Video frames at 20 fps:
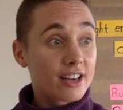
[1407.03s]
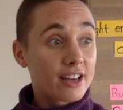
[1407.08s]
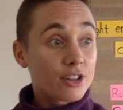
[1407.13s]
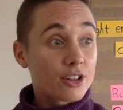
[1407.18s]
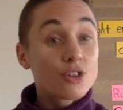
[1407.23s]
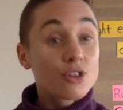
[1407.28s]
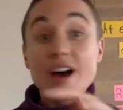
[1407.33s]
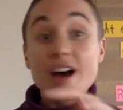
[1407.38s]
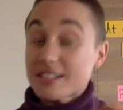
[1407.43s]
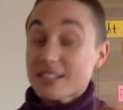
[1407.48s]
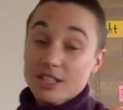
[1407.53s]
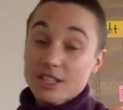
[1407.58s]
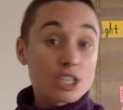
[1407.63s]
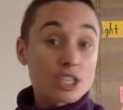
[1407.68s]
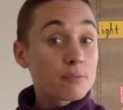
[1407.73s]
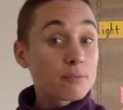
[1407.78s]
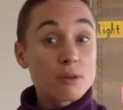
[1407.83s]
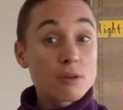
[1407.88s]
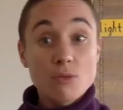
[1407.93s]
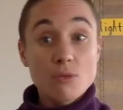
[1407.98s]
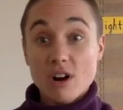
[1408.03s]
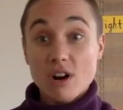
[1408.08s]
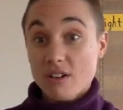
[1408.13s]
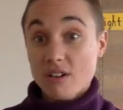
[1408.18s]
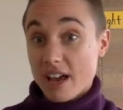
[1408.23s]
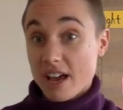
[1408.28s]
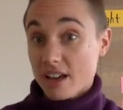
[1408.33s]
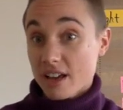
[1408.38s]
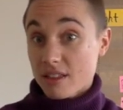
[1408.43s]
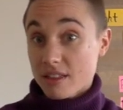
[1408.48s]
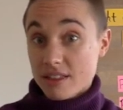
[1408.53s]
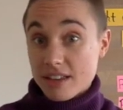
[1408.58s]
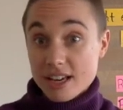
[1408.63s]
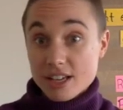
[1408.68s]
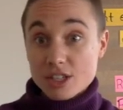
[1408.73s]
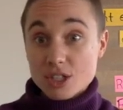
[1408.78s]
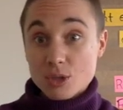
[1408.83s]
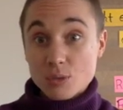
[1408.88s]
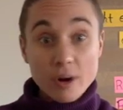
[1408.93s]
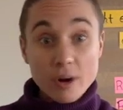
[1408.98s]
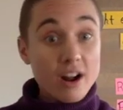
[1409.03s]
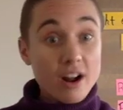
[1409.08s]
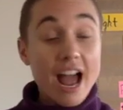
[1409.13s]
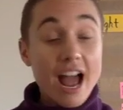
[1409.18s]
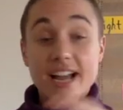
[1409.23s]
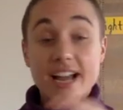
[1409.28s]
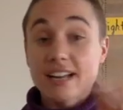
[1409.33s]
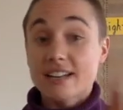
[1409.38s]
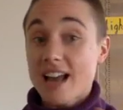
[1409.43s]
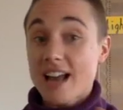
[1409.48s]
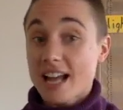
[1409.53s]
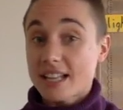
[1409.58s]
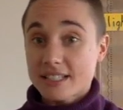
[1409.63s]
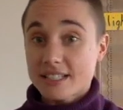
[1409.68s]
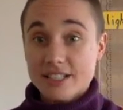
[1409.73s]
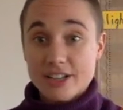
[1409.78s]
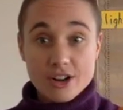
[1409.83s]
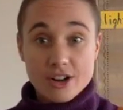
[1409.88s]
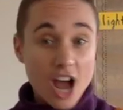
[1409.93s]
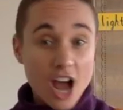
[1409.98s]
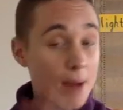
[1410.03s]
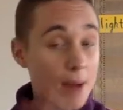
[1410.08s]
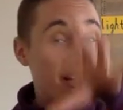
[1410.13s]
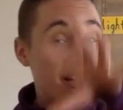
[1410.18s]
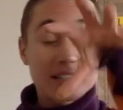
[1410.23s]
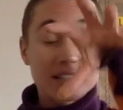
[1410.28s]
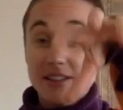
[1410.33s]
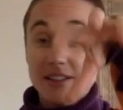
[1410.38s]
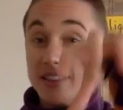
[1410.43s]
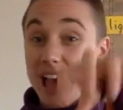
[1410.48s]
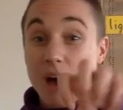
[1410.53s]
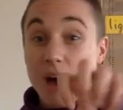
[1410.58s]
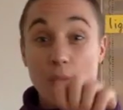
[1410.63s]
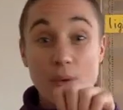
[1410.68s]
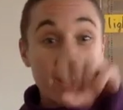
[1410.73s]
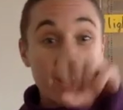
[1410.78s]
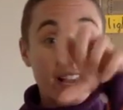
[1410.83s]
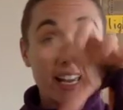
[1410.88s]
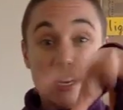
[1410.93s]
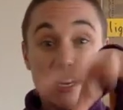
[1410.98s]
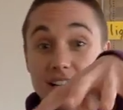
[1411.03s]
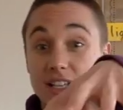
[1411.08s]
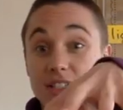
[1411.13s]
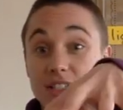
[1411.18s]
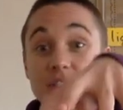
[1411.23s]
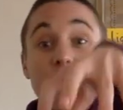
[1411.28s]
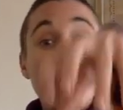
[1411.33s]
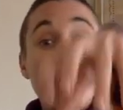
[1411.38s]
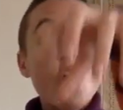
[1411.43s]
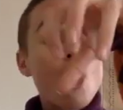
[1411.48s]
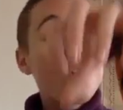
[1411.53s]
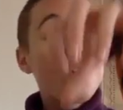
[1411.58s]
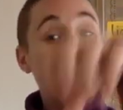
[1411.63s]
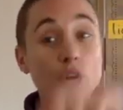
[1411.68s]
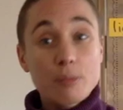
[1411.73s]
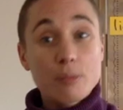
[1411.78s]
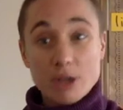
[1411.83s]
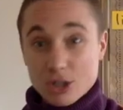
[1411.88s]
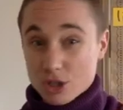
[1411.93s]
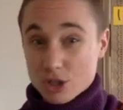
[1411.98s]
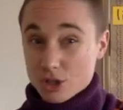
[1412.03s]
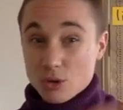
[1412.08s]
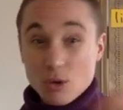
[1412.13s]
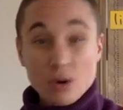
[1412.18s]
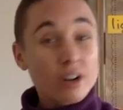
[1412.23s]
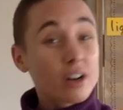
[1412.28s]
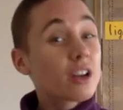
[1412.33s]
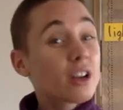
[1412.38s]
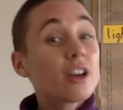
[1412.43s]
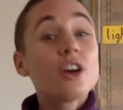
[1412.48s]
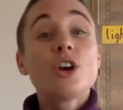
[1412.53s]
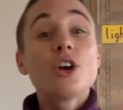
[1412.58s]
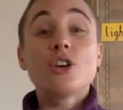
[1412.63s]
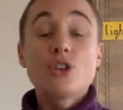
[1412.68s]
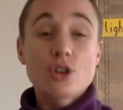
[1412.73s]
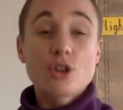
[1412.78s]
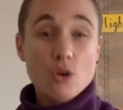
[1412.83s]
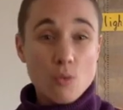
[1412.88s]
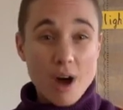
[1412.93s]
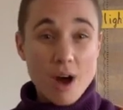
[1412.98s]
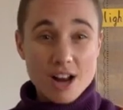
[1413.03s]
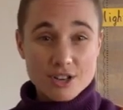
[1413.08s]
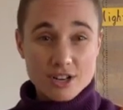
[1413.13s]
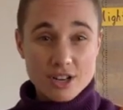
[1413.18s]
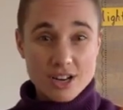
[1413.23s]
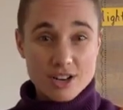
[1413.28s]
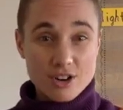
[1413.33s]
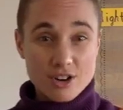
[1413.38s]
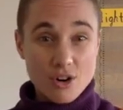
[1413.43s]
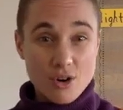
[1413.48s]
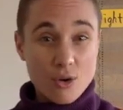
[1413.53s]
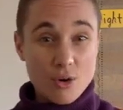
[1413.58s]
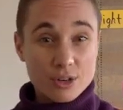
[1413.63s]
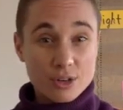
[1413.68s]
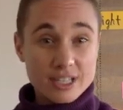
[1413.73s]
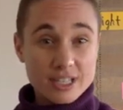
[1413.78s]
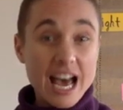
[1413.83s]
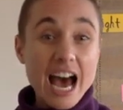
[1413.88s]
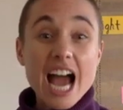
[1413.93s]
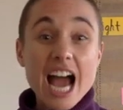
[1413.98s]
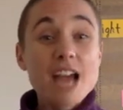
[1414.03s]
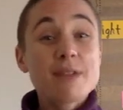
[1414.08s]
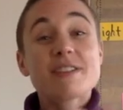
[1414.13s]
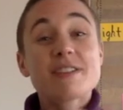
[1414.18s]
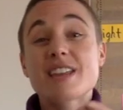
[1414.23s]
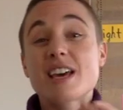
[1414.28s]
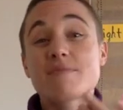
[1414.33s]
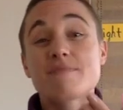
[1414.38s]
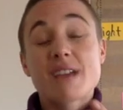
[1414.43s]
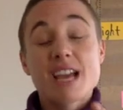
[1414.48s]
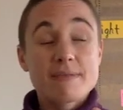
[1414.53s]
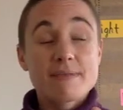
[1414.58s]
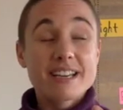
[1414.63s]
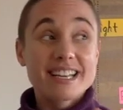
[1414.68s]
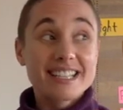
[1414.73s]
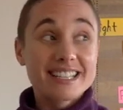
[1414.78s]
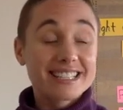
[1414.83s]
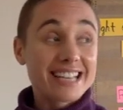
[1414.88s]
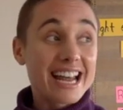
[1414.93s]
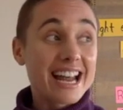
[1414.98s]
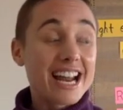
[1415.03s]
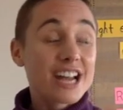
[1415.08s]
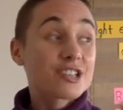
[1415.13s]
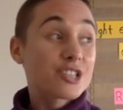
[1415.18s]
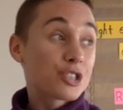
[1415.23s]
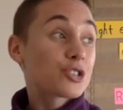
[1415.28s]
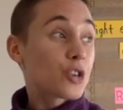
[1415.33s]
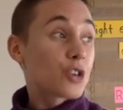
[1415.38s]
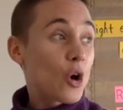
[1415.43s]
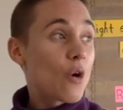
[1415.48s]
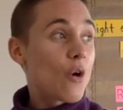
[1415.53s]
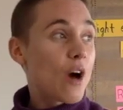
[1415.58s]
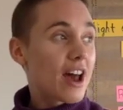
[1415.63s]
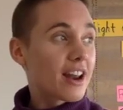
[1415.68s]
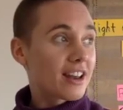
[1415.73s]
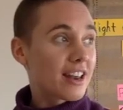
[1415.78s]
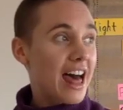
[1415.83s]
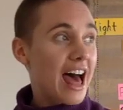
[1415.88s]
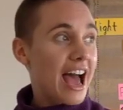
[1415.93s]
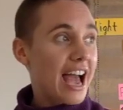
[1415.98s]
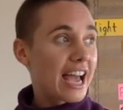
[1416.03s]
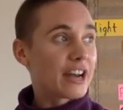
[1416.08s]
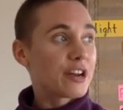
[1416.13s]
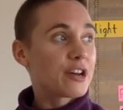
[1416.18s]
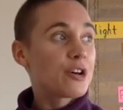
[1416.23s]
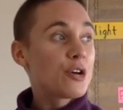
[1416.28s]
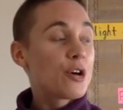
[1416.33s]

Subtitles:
the lessons to be more like this, where I cannot see your comments, and that way it is a little bit shorter. You can watch it in your own time, and then maybe instead I just go online